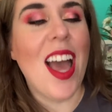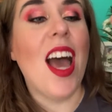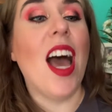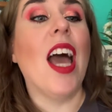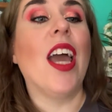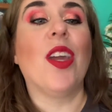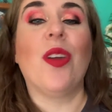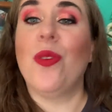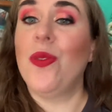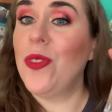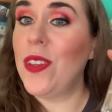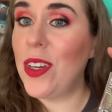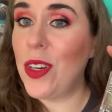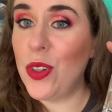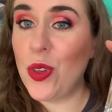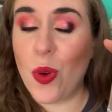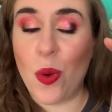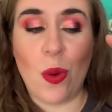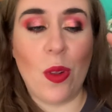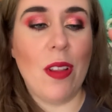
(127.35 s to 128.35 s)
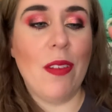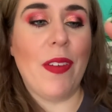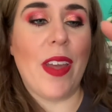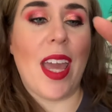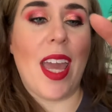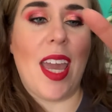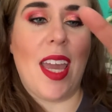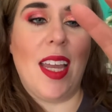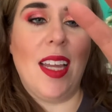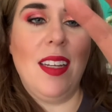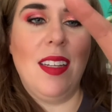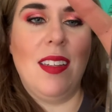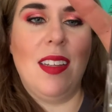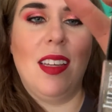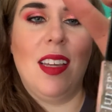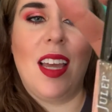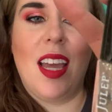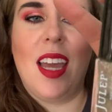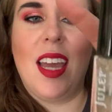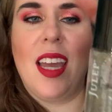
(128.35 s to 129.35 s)
I used it a total of 8,
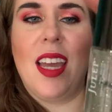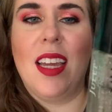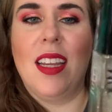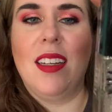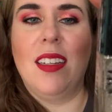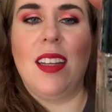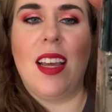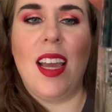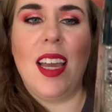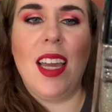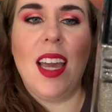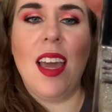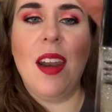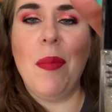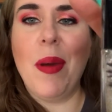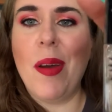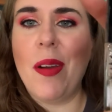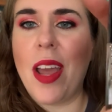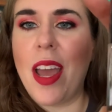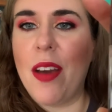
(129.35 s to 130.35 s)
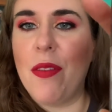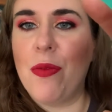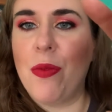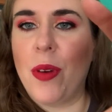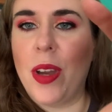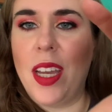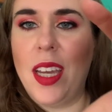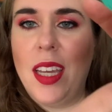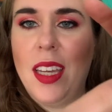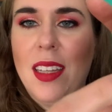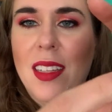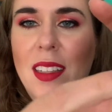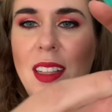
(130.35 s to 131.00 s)
and I got about halfway,